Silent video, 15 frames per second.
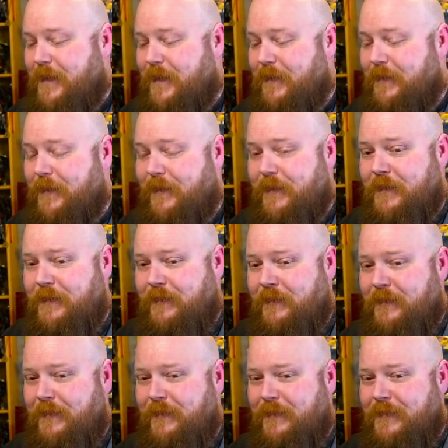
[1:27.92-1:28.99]
it
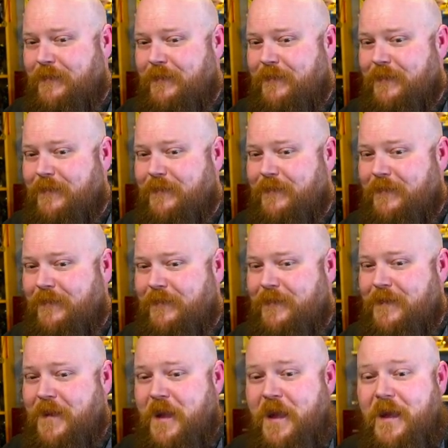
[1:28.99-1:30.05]
is.
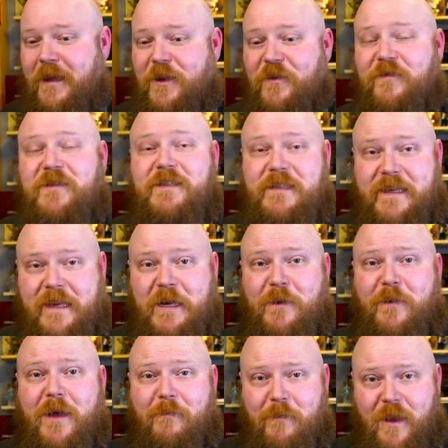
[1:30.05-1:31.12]
You've seen
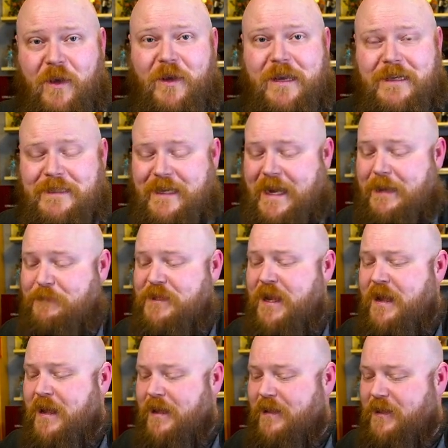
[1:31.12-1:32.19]
them a million times.
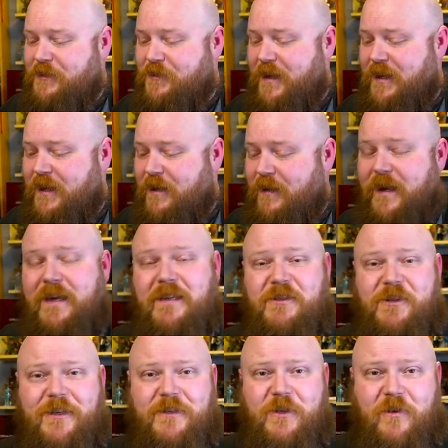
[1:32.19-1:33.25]
This right here is
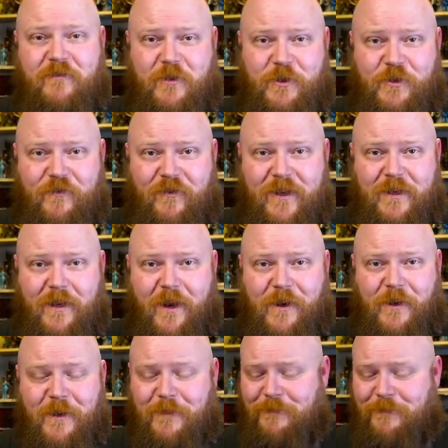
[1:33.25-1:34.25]
just over 2 feet long.